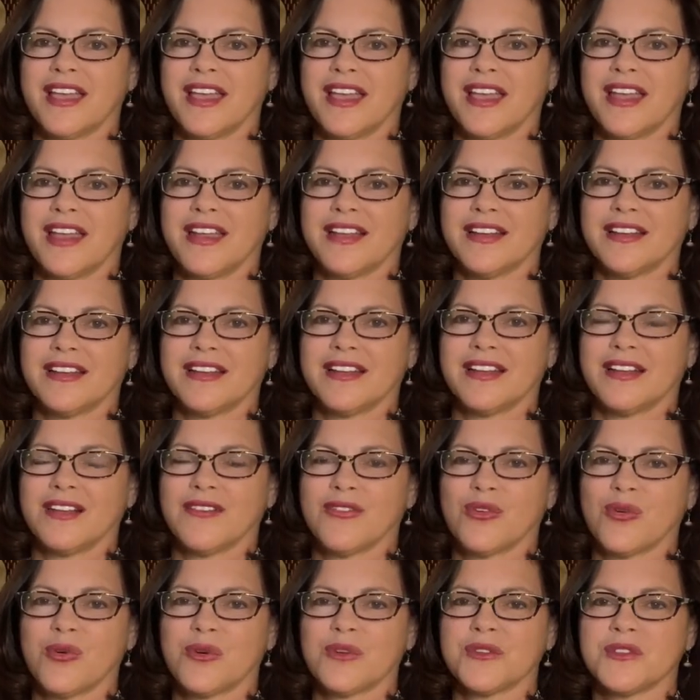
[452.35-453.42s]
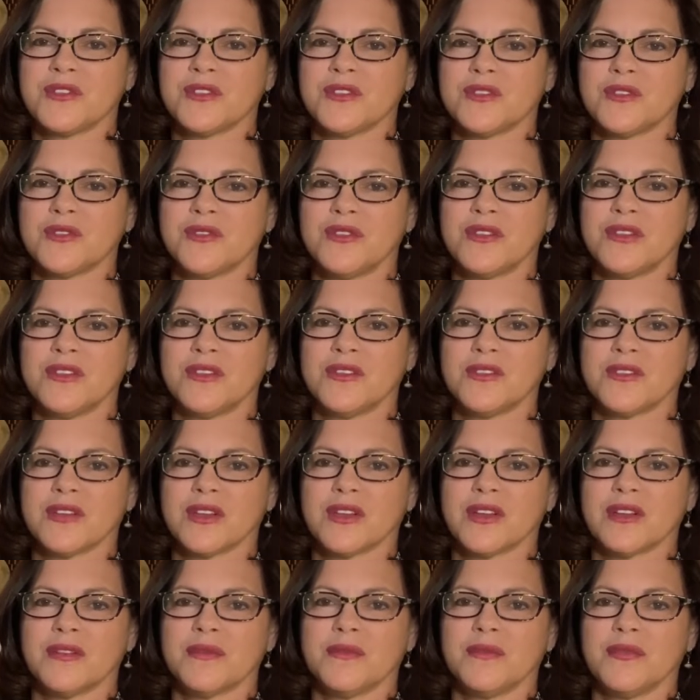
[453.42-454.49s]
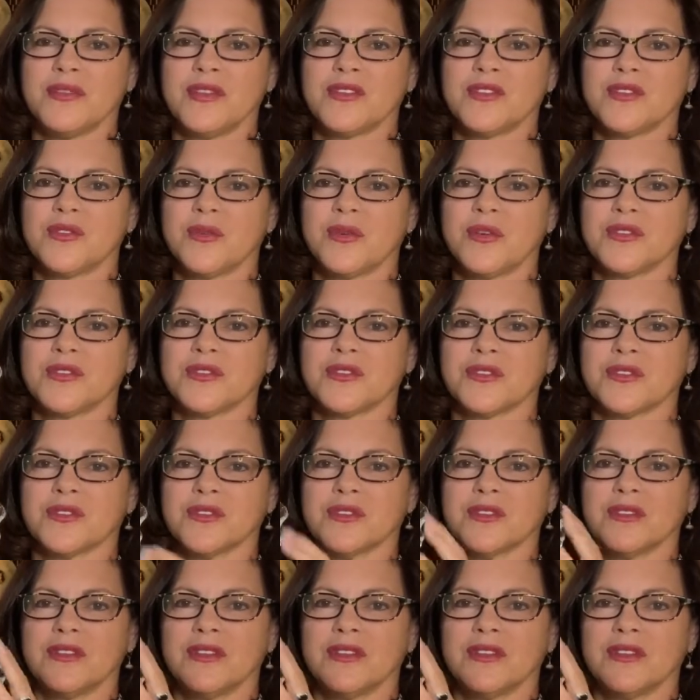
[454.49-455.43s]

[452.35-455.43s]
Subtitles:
and of course these crystal